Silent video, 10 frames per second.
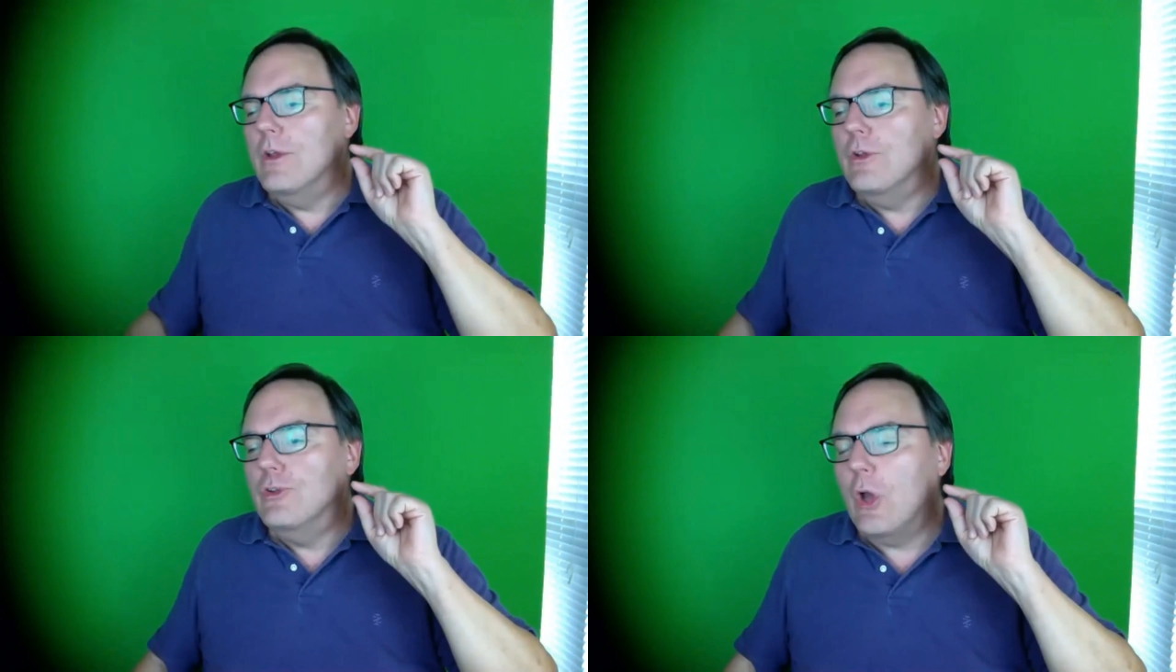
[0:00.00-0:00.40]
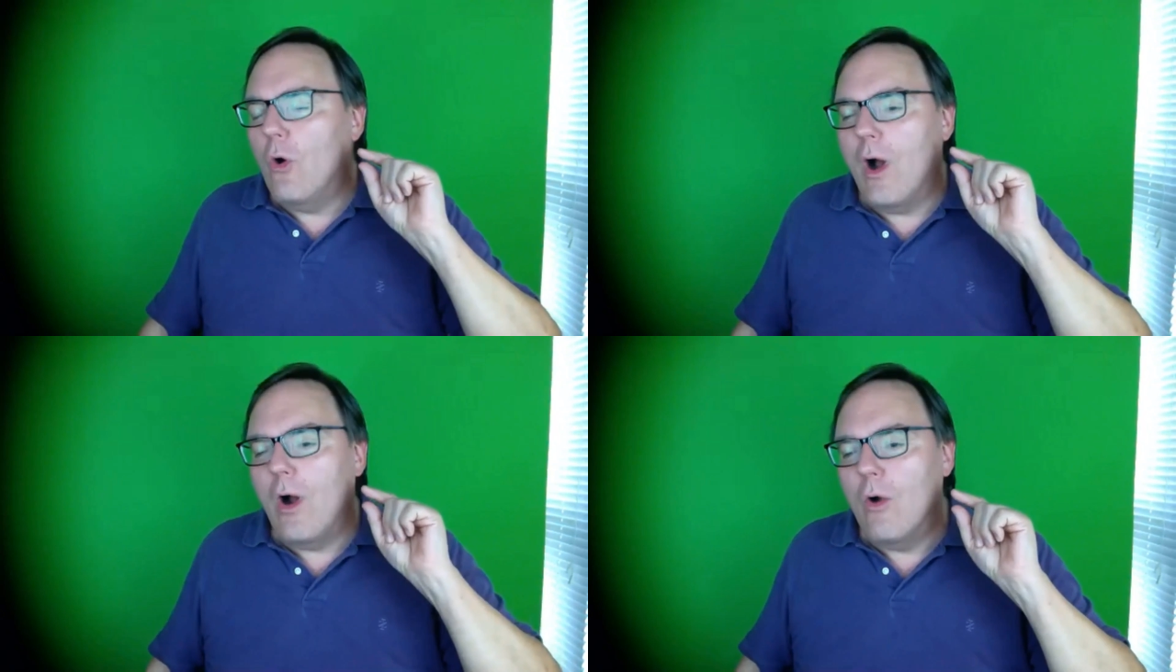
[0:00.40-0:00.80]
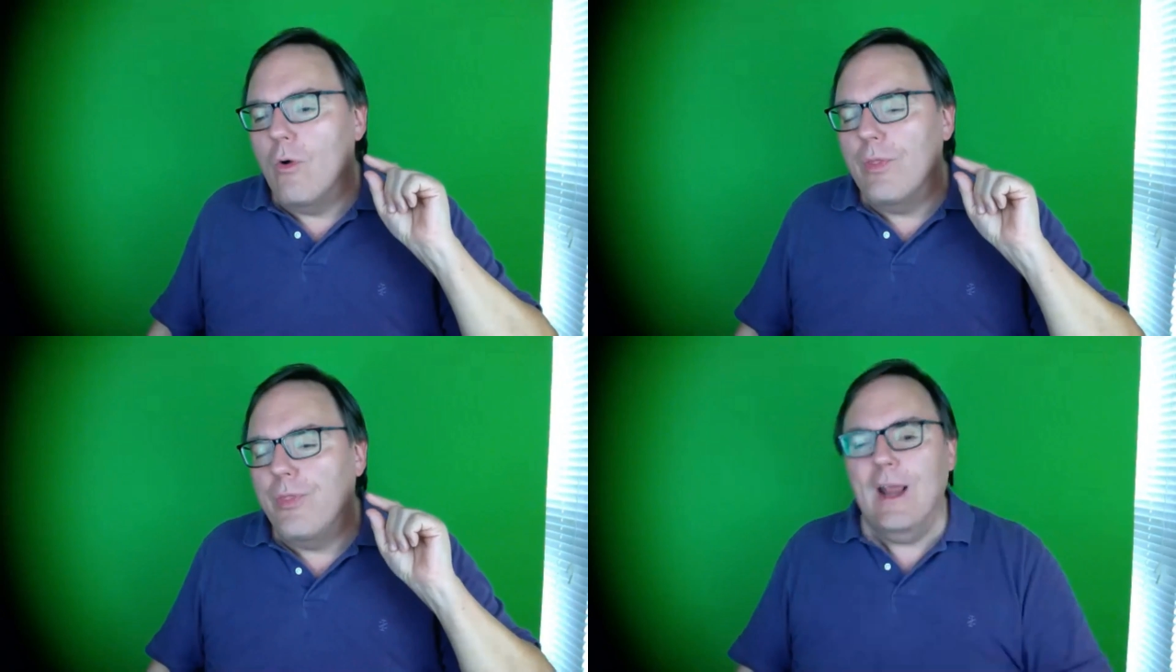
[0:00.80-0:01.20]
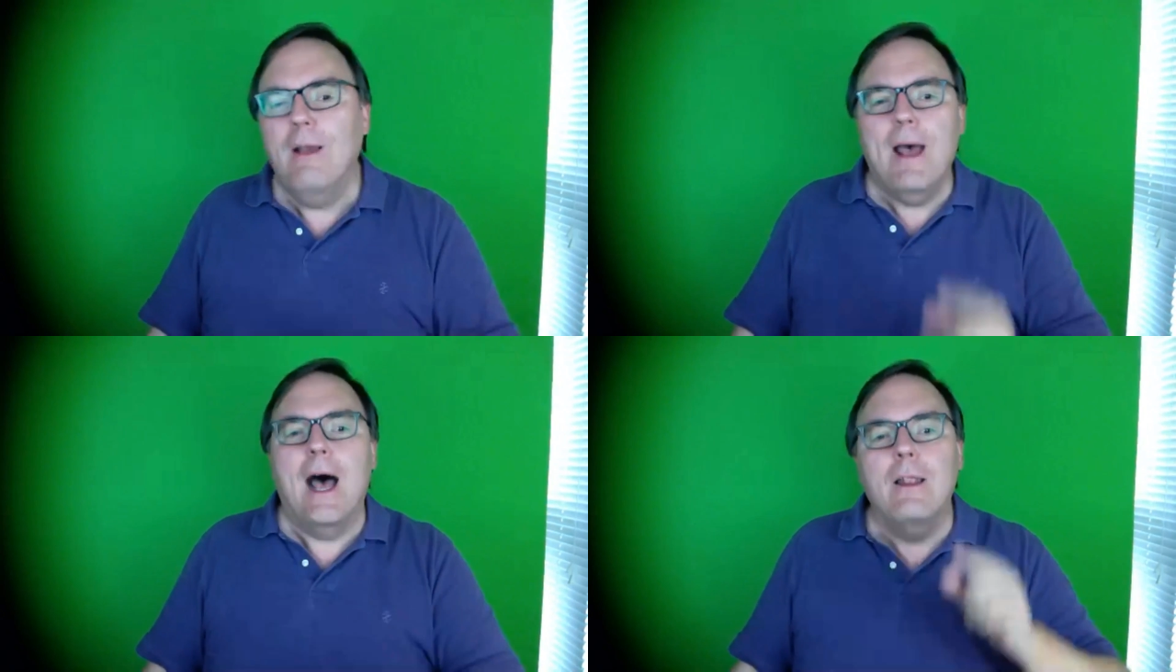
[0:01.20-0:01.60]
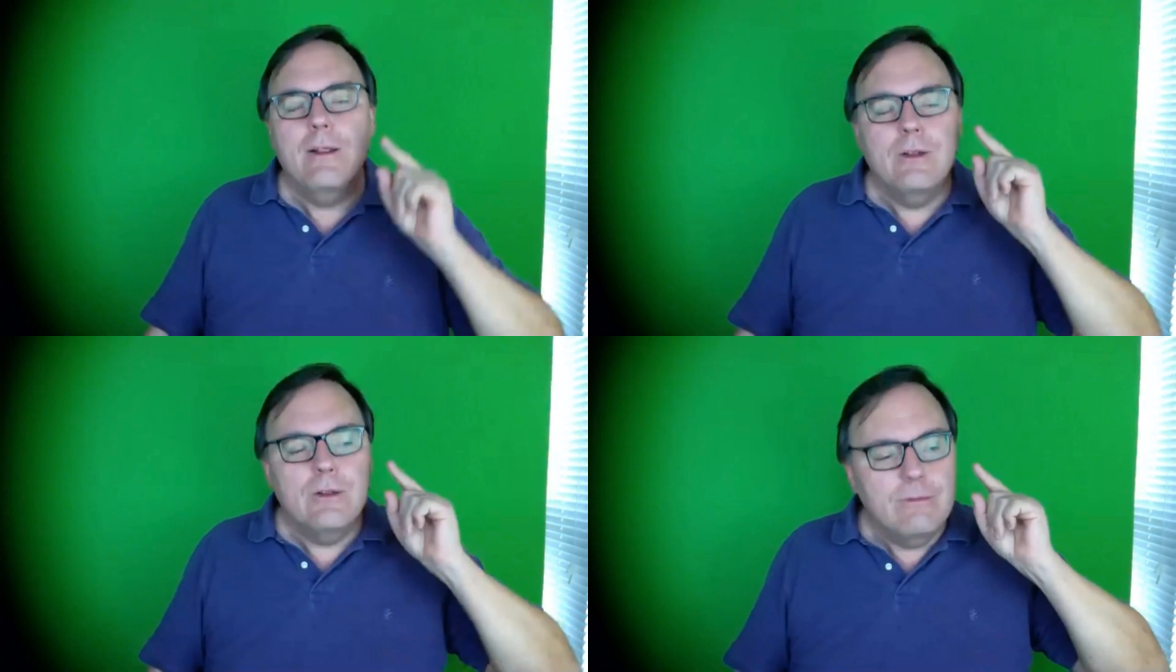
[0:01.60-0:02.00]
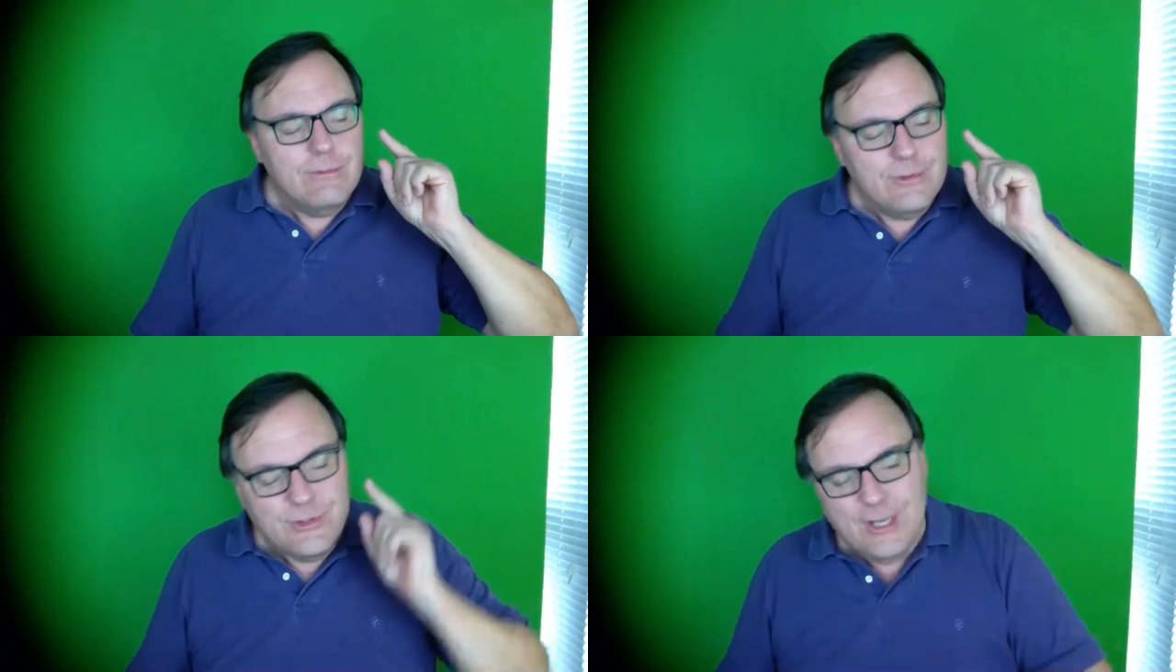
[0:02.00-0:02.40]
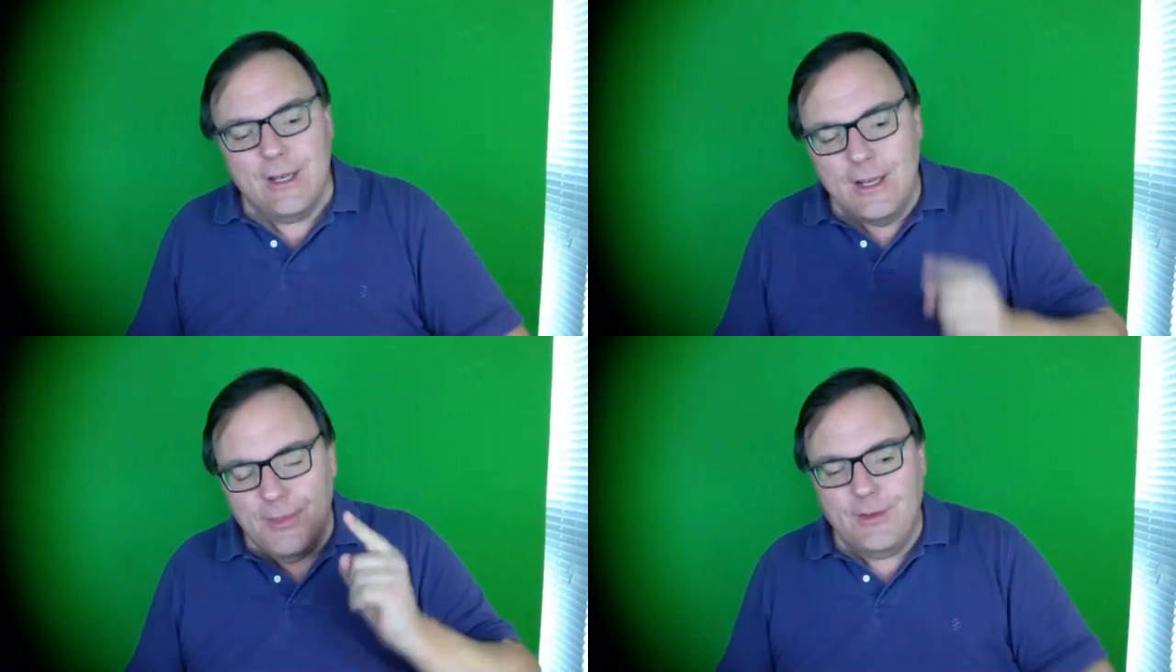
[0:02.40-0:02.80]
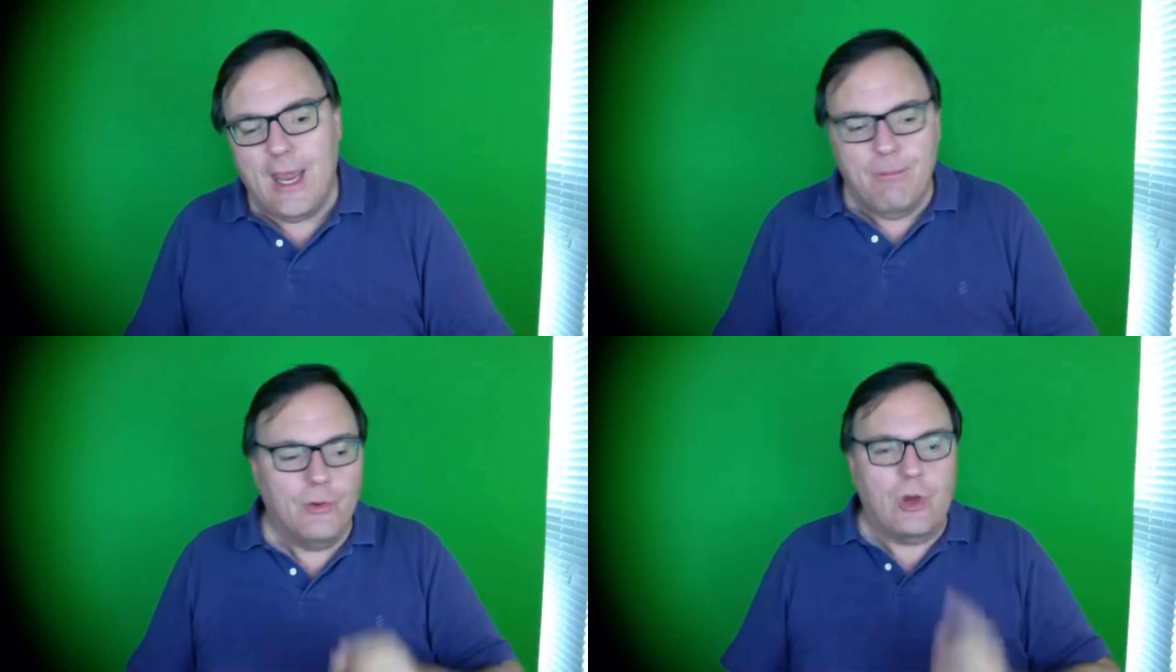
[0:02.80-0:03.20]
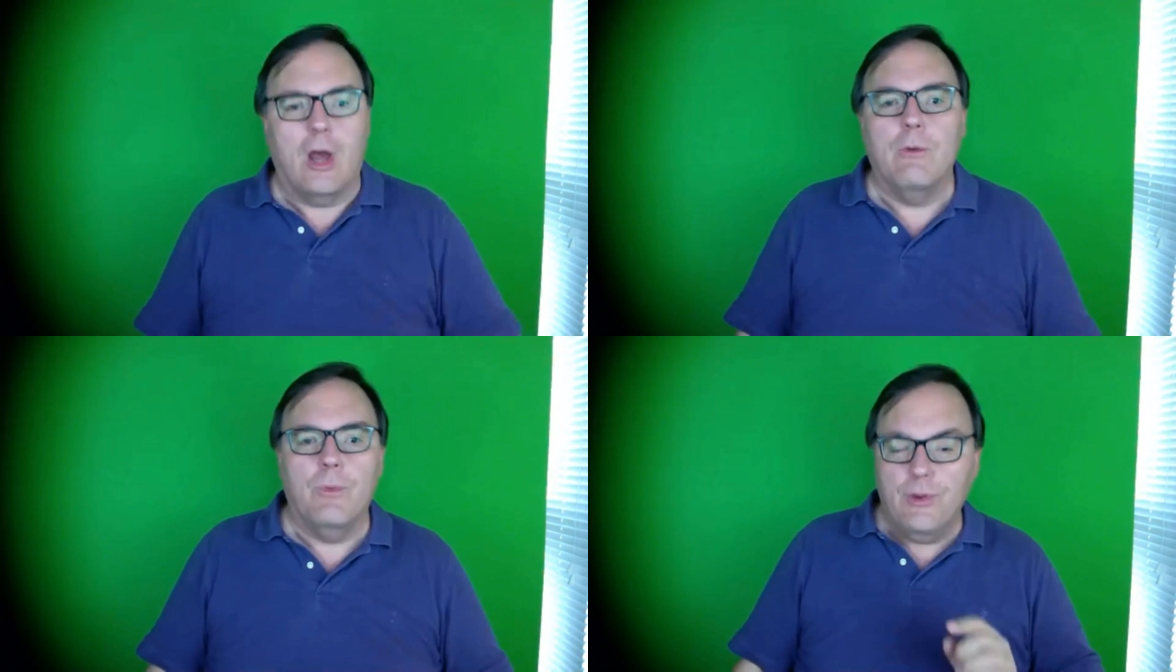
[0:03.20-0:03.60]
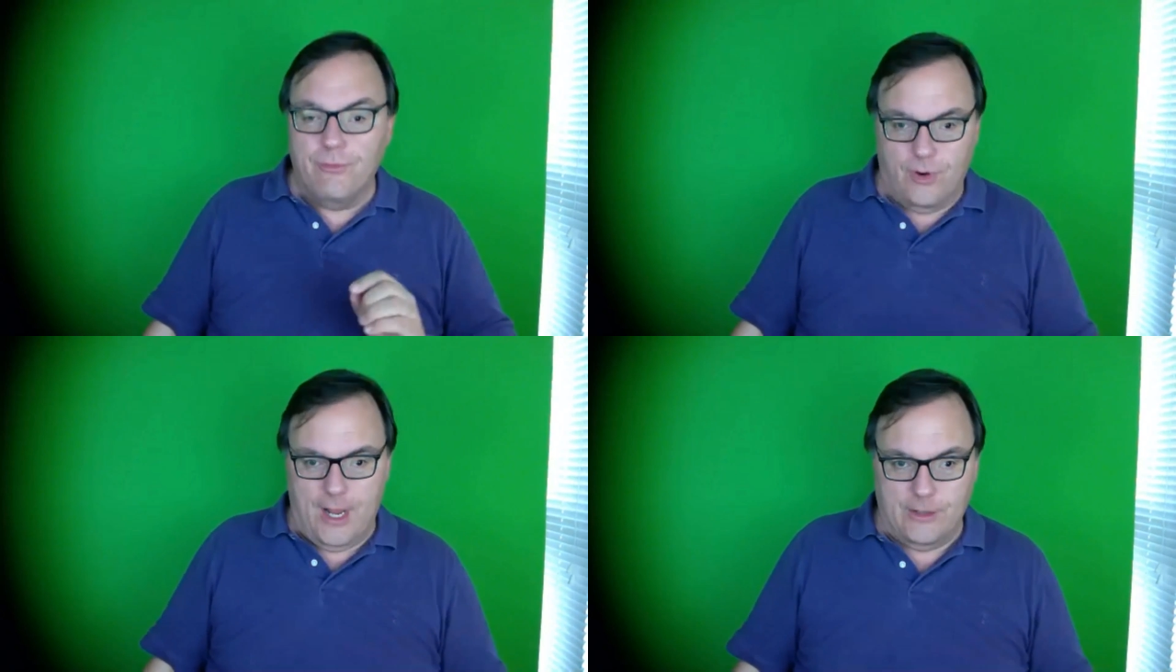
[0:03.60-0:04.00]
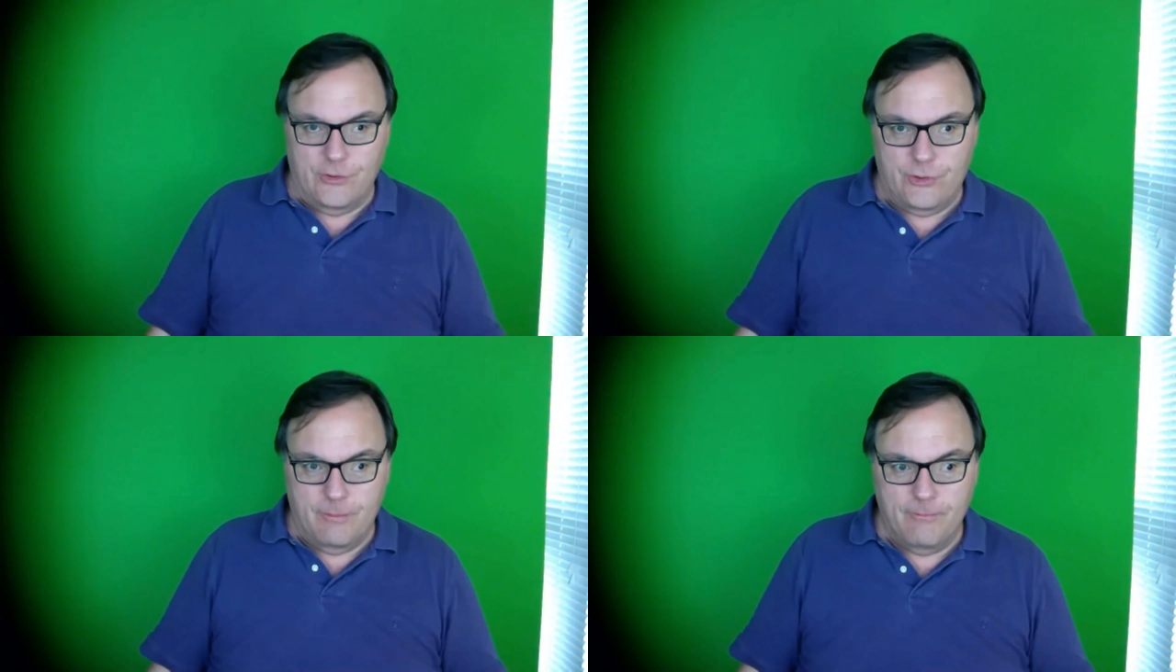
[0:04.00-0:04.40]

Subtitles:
So think about sitting at the table talking with your friends,